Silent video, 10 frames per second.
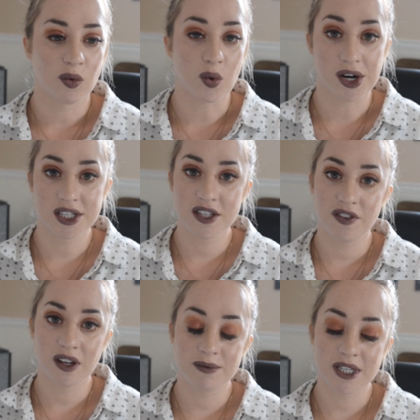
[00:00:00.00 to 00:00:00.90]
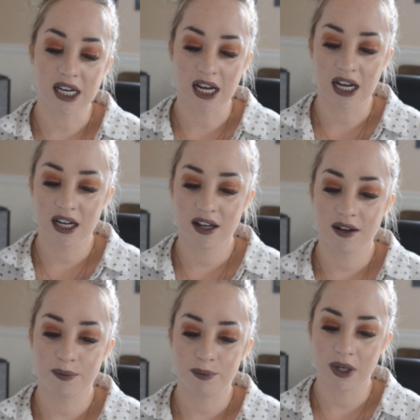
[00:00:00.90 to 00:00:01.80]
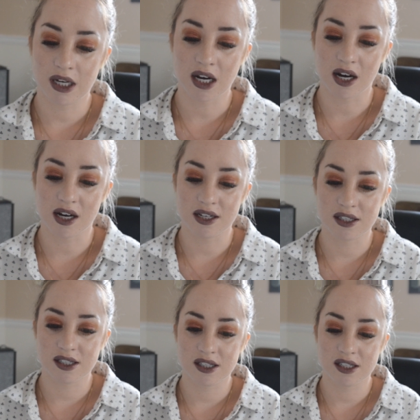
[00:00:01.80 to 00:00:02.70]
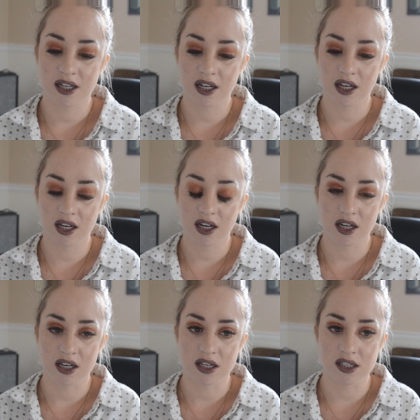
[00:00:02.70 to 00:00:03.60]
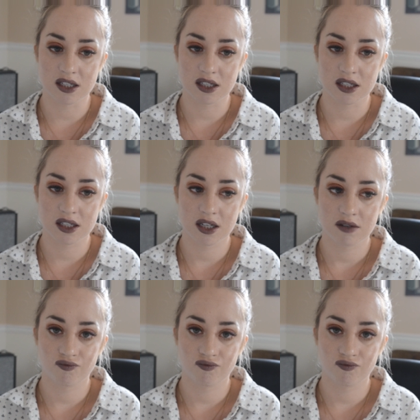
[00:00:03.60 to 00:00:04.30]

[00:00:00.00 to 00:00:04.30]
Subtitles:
wanted to film today because it is